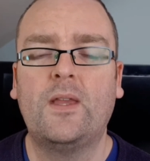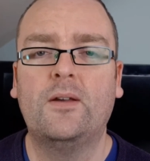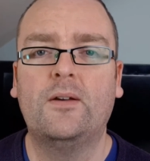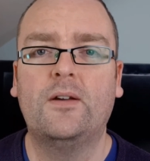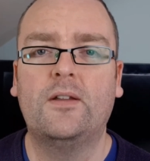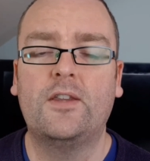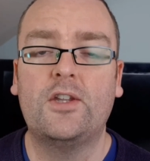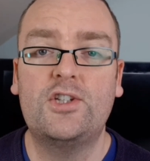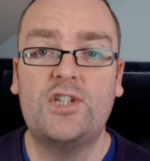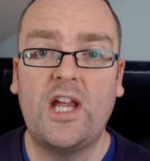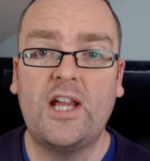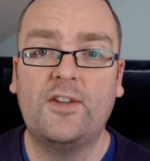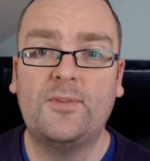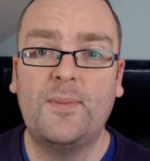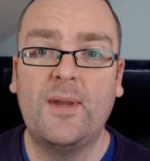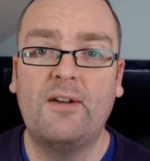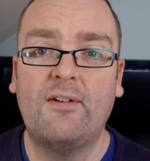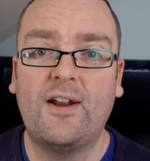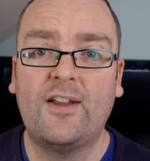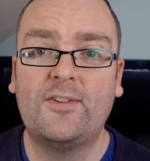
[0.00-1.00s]
the
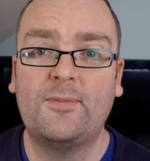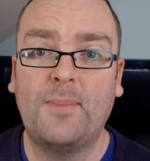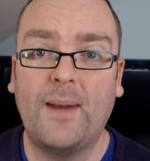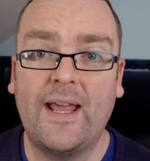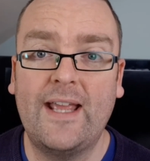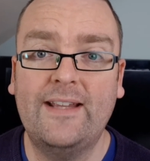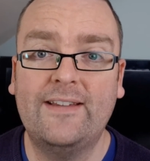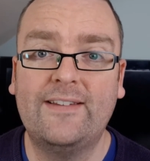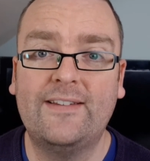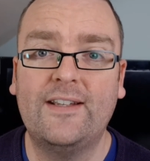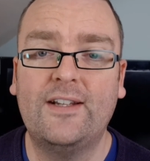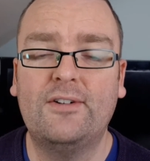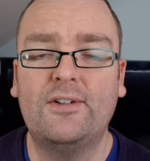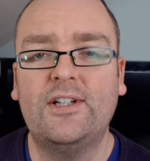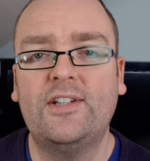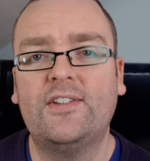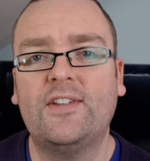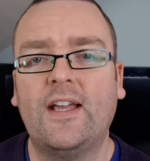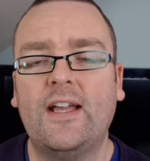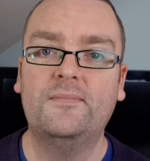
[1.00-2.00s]
Shakespeare Explained
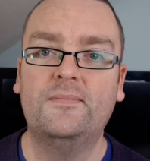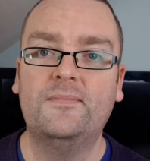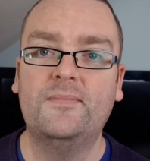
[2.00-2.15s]
series.